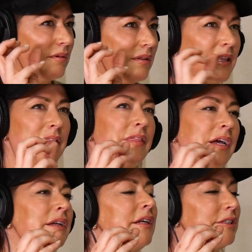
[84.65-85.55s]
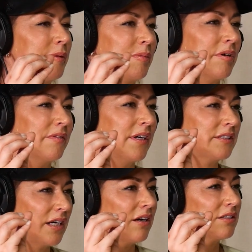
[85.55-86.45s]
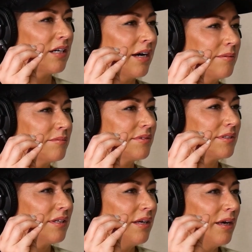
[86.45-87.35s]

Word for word: that they need to be perfect at all times,